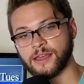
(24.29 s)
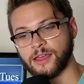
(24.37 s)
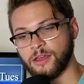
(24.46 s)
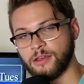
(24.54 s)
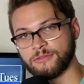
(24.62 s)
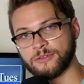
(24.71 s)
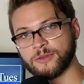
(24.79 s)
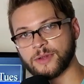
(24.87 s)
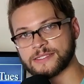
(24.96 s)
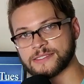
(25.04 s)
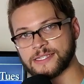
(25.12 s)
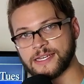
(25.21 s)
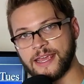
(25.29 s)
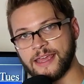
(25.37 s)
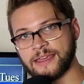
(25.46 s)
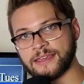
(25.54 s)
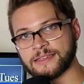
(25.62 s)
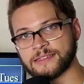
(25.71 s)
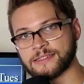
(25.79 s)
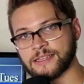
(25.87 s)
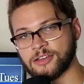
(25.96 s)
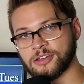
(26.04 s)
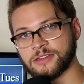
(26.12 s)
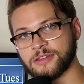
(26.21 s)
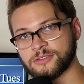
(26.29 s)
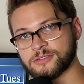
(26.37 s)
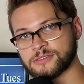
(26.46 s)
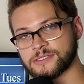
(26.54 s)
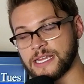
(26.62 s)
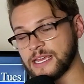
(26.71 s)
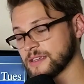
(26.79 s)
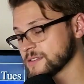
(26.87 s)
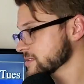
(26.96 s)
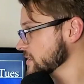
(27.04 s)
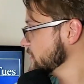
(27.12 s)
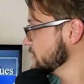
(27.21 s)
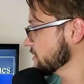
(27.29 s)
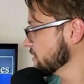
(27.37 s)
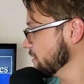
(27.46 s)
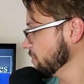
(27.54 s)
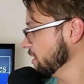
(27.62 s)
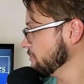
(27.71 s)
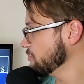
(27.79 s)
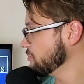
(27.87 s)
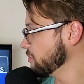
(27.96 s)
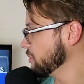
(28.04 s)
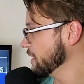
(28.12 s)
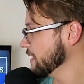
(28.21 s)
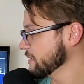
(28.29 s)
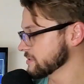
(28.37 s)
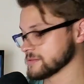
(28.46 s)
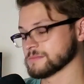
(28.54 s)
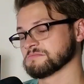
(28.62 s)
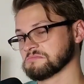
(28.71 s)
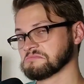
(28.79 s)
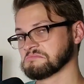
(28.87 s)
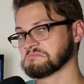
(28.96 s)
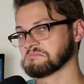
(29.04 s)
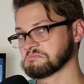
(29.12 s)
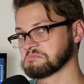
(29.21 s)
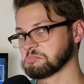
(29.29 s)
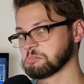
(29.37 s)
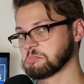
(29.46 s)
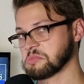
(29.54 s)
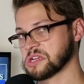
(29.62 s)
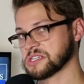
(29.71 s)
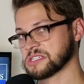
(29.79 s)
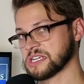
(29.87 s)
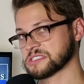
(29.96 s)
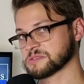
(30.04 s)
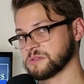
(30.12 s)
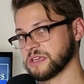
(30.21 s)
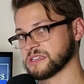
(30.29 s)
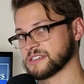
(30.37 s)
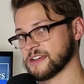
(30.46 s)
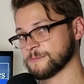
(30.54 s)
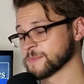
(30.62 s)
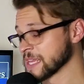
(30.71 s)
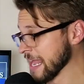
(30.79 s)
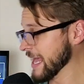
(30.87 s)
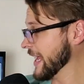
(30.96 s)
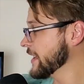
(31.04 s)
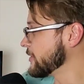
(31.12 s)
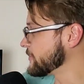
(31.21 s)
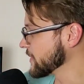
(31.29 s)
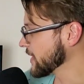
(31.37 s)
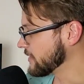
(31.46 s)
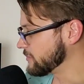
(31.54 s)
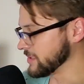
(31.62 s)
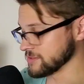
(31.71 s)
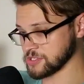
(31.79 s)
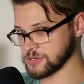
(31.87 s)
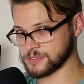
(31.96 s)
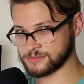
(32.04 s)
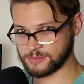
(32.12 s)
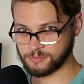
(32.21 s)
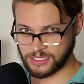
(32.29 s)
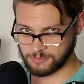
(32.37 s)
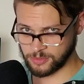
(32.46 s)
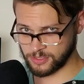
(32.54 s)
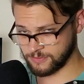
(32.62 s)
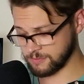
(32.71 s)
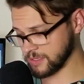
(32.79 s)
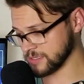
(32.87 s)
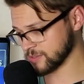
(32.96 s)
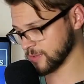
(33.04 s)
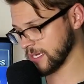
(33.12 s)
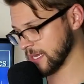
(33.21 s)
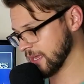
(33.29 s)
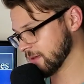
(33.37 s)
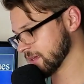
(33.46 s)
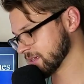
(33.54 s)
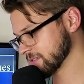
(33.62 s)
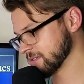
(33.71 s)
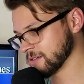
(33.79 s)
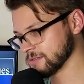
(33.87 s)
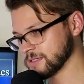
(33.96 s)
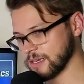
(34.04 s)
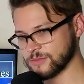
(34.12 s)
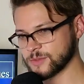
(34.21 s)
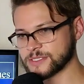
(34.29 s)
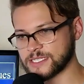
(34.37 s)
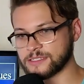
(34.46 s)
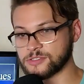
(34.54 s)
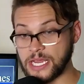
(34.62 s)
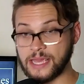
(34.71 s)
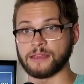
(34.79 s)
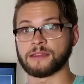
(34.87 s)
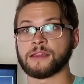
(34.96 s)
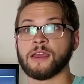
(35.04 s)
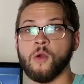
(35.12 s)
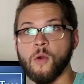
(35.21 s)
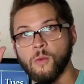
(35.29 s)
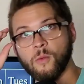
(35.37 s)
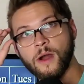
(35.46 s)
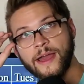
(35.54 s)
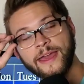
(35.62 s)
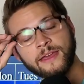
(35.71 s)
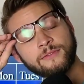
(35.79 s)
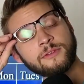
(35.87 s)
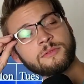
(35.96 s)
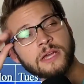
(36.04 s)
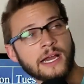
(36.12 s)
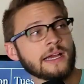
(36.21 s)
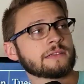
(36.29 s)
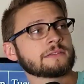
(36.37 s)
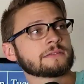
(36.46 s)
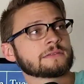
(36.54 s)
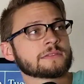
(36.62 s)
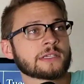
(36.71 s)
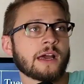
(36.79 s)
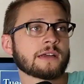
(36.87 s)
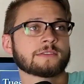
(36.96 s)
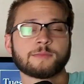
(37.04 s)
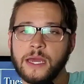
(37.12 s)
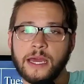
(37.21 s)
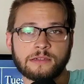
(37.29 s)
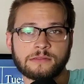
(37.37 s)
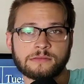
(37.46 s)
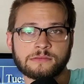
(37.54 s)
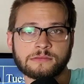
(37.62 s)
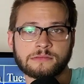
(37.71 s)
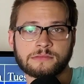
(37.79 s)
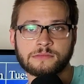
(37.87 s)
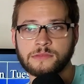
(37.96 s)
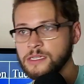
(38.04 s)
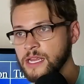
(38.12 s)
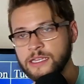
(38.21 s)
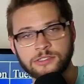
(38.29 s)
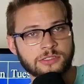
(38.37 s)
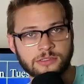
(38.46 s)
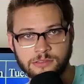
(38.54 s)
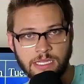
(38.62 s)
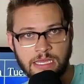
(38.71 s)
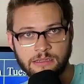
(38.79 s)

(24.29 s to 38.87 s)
for the rest of the day on those days uh, it's gonna be pretty nice pretty nice week now i know i'm being short i'm being brief i'm being sweet because you know everyone's like jay why have you not talked about the National Day